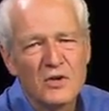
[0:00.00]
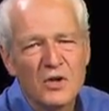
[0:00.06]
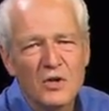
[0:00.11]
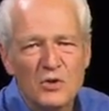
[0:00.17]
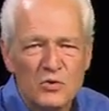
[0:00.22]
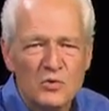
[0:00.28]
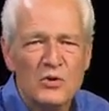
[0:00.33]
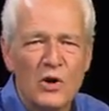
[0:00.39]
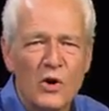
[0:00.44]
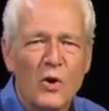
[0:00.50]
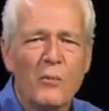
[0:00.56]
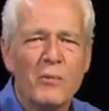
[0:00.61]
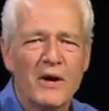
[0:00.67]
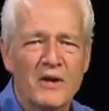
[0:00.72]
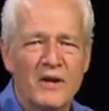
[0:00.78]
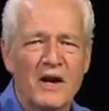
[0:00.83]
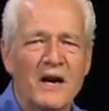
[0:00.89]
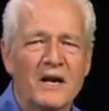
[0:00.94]
You know
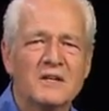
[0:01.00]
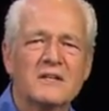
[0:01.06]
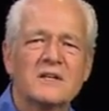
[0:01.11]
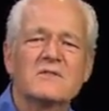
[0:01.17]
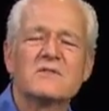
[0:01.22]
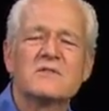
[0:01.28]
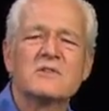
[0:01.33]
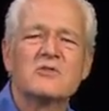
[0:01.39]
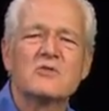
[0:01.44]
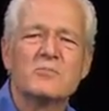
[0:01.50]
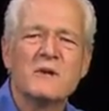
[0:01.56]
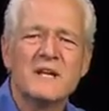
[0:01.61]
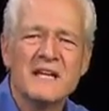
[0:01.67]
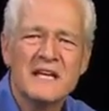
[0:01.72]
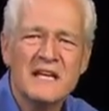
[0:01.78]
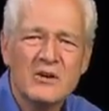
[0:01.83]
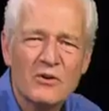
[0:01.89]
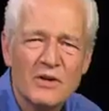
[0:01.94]
about octaves. You've been
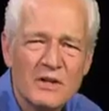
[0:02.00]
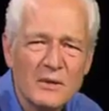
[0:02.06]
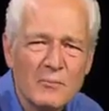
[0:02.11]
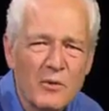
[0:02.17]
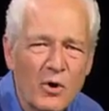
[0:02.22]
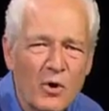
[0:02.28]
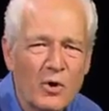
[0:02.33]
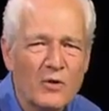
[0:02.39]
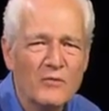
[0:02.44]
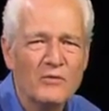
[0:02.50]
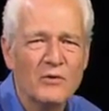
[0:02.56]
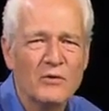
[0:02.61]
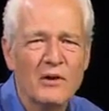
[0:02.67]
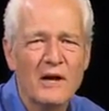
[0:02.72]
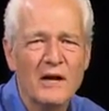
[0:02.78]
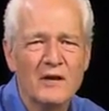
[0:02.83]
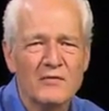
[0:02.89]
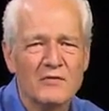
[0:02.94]
hearing them all of your
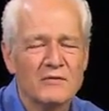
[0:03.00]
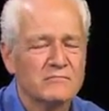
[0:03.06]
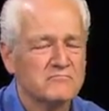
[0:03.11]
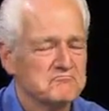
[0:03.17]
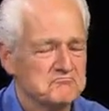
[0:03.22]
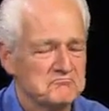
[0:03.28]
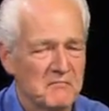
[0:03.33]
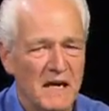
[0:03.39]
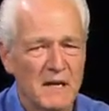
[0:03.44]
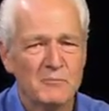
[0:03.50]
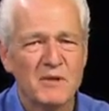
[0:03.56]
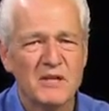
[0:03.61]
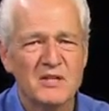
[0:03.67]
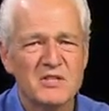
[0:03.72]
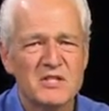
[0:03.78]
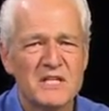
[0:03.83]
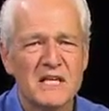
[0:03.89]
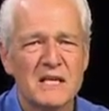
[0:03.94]
life. I'm going
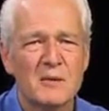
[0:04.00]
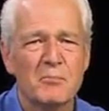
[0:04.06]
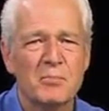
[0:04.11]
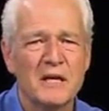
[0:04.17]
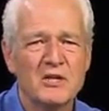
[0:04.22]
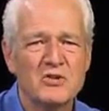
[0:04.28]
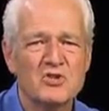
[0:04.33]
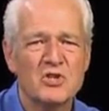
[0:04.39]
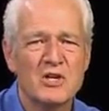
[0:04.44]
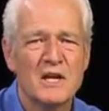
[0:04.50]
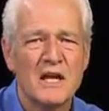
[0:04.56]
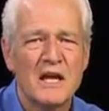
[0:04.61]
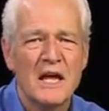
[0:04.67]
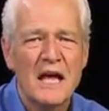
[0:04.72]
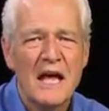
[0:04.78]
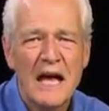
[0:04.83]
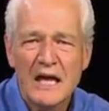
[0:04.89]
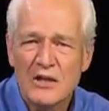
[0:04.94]
to sing a pitch,
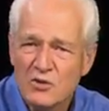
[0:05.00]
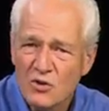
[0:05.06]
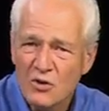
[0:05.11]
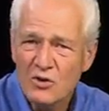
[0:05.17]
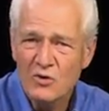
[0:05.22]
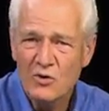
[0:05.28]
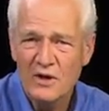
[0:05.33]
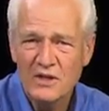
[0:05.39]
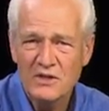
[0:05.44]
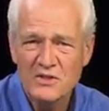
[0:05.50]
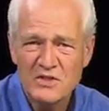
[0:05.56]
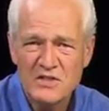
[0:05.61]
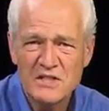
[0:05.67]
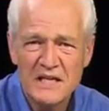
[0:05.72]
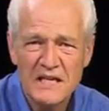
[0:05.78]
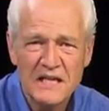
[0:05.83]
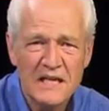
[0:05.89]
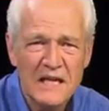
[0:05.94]
and you're going to
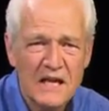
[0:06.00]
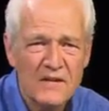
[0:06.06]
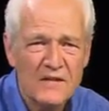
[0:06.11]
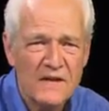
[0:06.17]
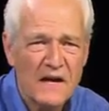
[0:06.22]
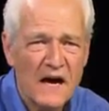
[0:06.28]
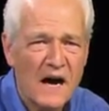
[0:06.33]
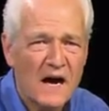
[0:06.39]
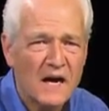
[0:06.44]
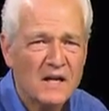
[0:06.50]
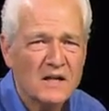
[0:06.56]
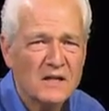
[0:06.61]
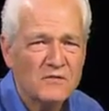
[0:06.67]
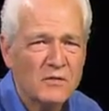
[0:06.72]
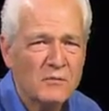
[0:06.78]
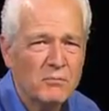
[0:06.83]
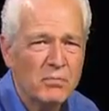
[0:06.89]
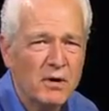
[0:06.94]
sing the
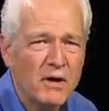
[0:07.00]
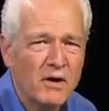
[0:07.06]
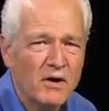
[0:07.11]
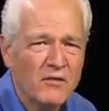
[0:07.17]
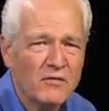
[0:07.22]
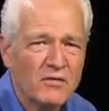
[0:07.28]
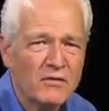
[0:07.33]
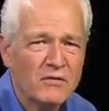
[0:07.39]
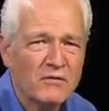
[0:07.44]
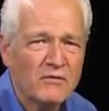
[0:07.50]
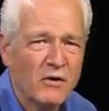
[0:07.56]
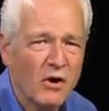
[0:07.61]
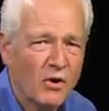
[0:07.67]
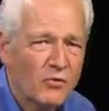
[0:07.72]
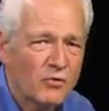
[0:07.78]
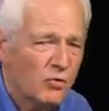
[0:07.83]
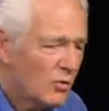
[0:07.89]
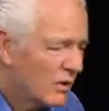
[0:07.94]
octave above.
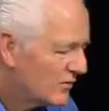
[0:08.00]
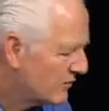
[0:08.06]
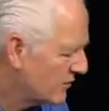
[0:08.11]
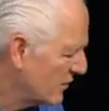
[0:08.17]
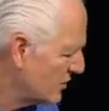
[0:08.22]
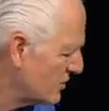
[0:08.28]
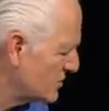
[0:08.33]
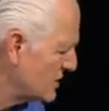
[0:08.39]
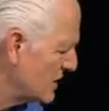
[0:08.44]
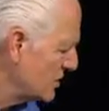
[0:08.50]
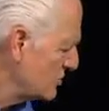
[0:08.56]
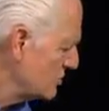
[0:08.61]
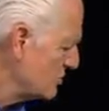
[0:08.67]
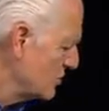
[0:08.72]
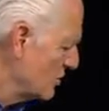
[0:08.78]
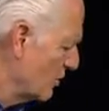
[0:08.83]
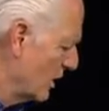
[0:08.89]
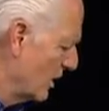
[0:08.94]
I'll do one first, and then you
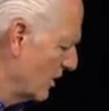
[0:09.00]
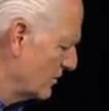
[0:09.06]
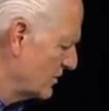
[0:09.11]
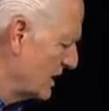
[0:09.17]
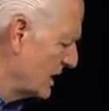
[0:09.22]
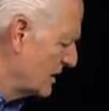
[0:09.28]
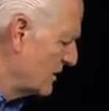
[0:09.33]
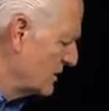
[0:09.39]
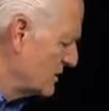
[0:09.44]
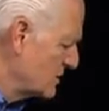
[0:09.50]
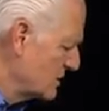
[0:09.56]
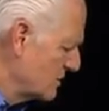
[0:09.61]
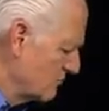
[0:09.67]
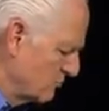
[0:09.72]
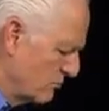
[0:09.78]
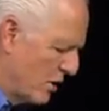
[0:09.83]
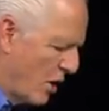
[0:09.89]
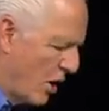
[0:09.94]
do one. I'll take this.
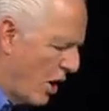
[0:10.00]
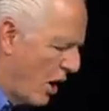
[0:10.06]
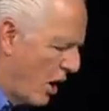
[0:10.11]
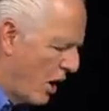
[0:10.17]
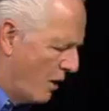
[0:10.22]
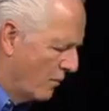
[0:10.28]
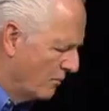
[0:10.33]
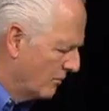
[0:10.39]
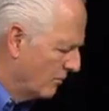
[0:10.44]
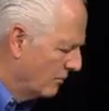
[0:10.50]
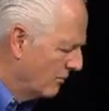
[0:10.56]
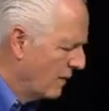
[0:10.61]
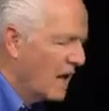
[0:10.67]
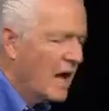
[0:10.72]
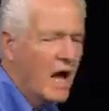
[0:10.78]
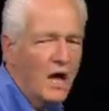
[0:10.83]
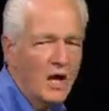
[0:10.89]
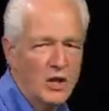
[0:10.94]

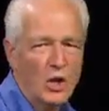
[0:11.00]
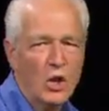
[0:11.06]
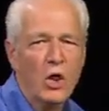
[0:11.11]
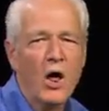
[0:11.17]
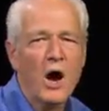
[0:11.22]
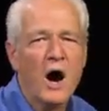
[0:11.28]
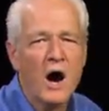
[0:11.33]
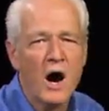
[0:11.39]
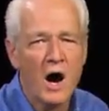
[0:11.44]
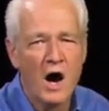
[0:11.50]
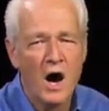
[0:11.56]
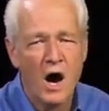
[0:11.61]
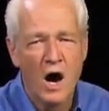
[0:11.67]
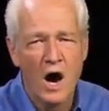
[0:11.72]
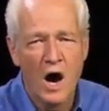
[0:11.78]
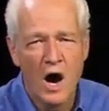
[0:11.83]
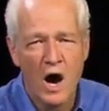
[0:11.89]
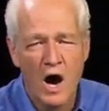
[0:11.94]

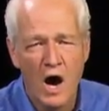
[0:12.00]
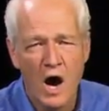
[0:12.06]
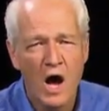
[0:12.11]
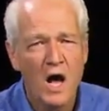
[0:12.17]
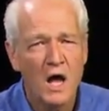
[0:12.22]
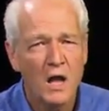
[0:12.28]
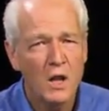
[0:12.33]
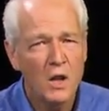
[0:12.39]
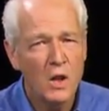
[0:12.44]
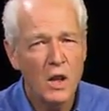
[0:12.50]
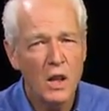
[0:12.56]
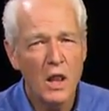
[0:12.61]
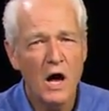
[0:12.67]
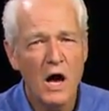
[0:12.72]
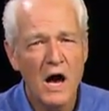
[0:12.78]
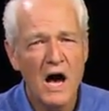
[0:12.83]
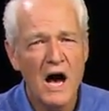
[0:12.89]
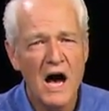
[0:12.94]
La,
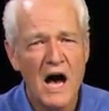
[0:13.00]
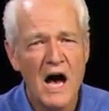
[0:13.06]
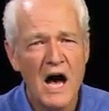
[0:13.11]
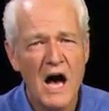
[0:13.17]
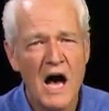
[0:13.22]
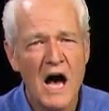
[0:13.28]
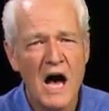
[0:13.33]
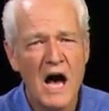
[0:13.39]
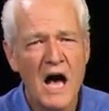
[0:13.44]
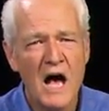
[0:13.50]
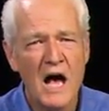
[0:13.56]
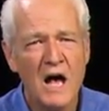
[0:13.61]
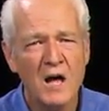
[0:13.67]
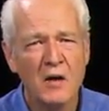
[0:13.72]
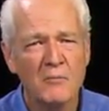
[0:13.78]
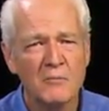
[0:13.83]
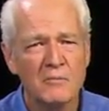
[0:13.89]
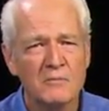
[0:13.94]

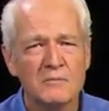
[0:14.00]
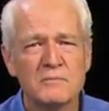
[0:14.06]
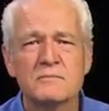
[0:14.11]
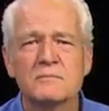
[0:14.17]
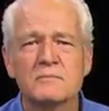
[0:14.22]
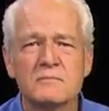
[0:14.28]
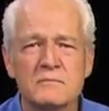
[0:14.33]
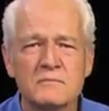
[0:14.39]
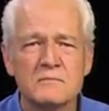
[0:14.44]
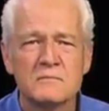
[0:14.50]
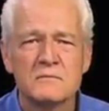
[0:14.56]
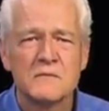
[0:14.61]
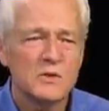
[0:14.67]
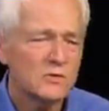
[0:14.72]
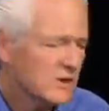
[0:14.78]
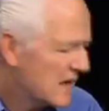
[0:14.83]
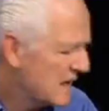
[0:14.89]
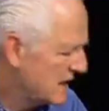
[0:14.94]
la.
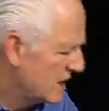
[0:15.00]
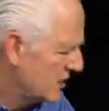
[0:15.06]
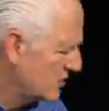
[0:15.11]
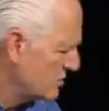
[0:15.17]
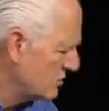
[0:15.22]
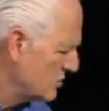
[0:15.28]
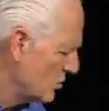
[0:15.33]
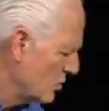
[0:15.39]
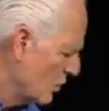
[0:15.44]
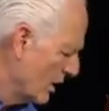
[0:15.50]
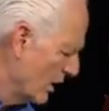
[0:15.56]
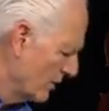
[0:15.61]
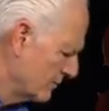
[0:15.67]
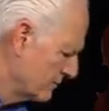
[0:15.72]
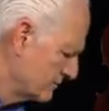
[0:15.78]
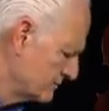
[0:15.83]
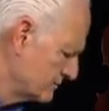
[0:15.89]
Okay, now you do one.